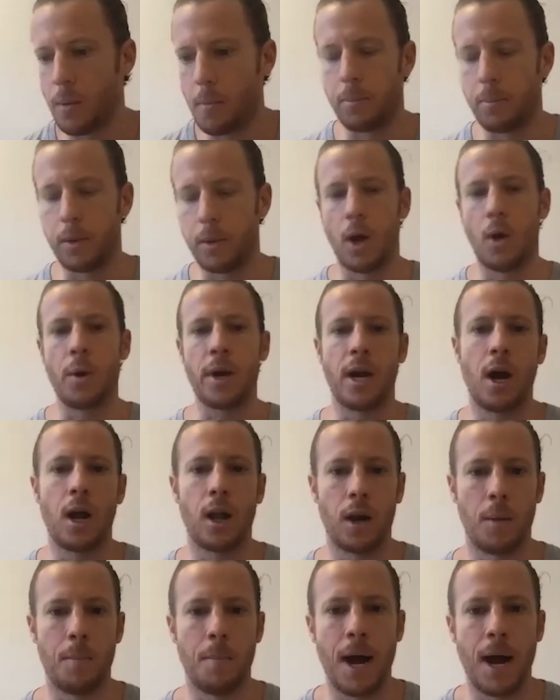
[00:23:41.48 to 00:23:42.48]
blowing all
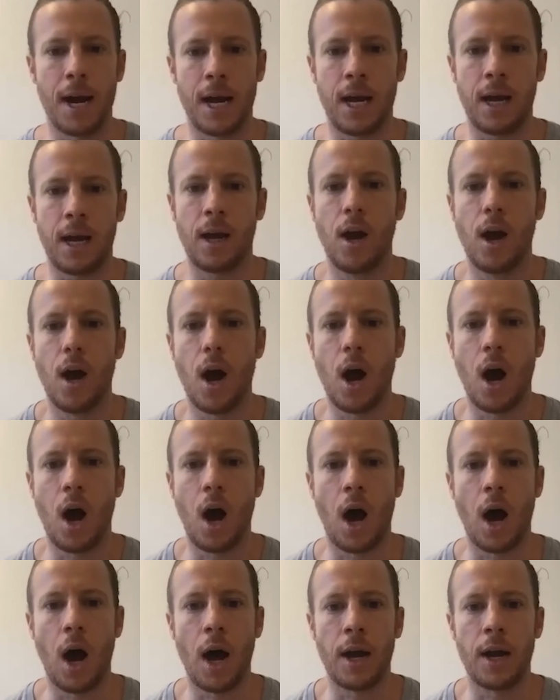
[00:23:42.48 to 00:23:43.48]
our money
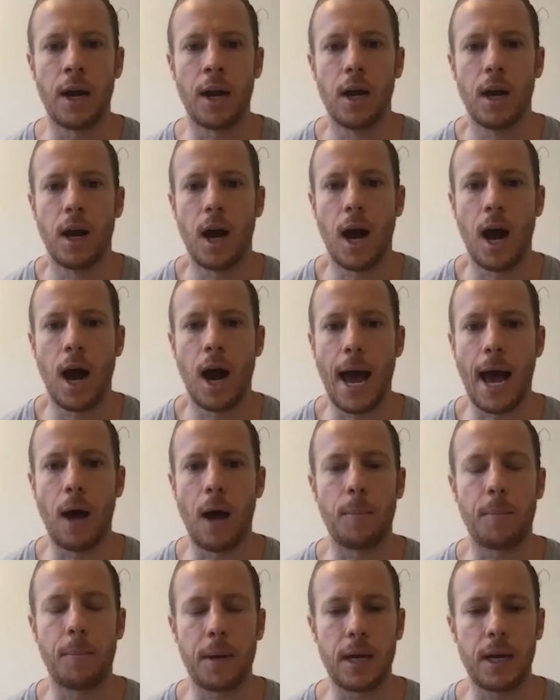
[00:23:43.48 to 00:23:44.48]
on
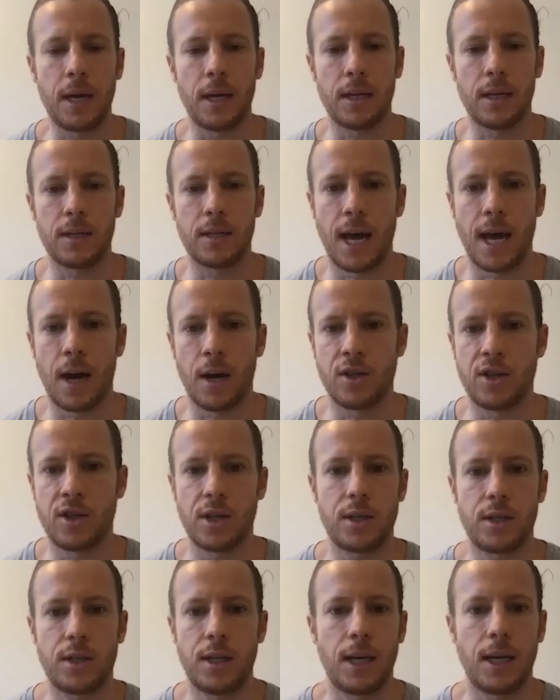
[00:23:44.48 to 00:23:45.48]
LPs that are
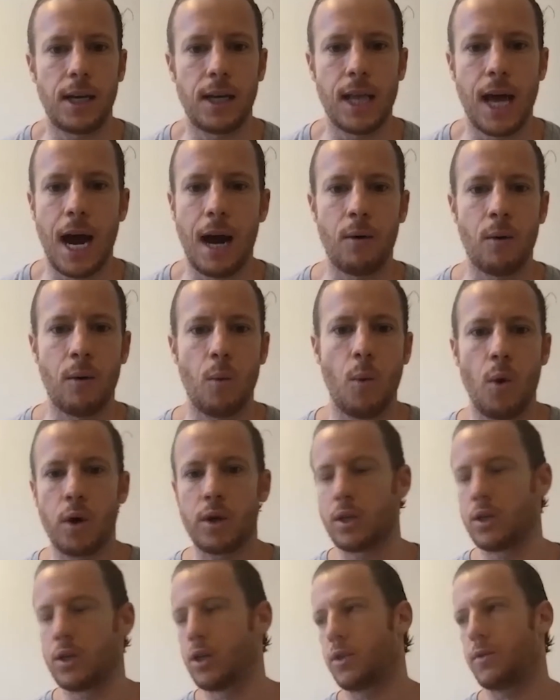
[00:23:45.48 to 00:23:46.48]
just seeking the high
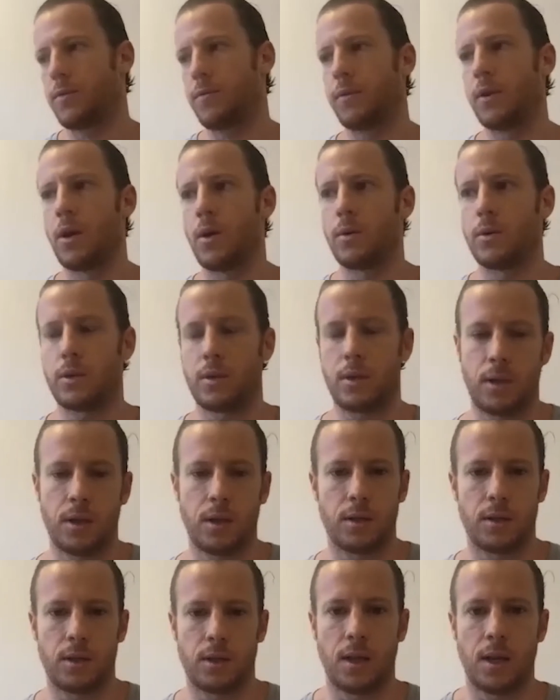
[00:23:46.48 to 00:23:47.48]
rewards and just float to
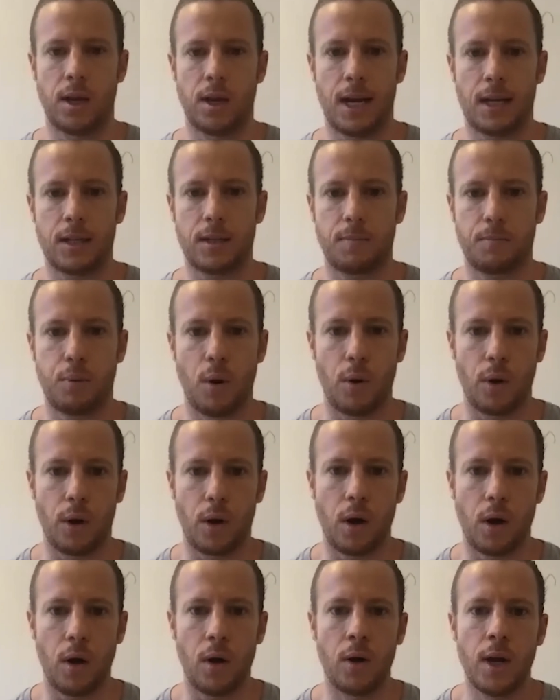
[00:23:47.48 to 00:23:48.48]
the next
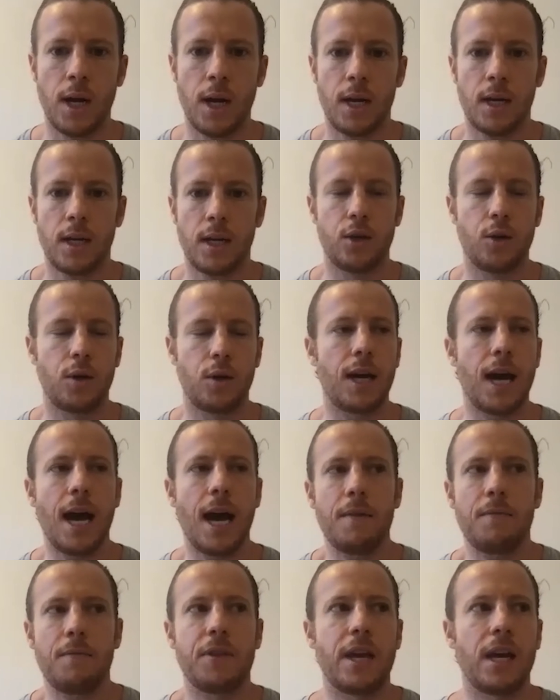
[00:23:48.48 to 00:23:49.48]
protocol. You can kind
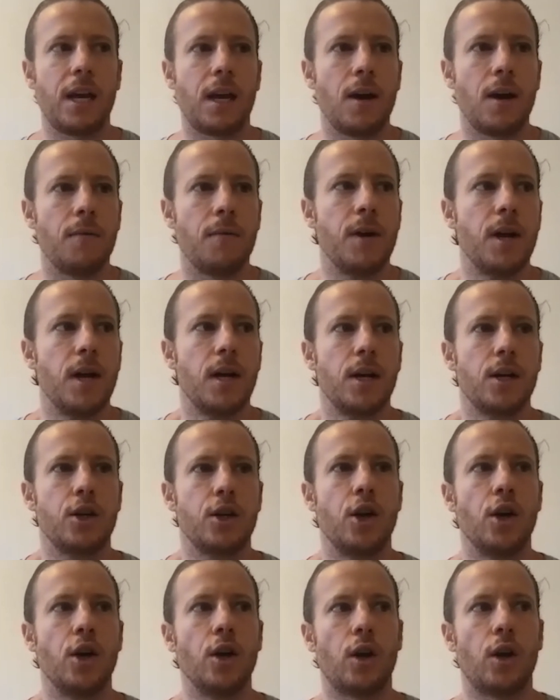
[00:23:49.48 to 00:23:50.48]
of think of
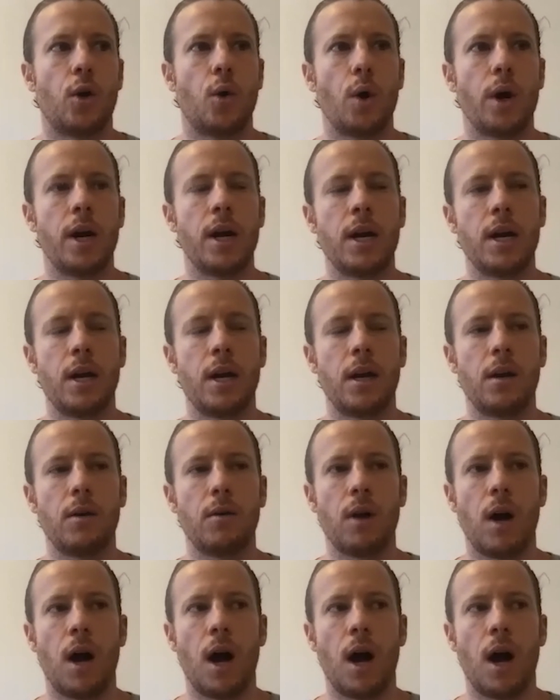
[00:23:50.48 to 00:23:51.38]
your liquidity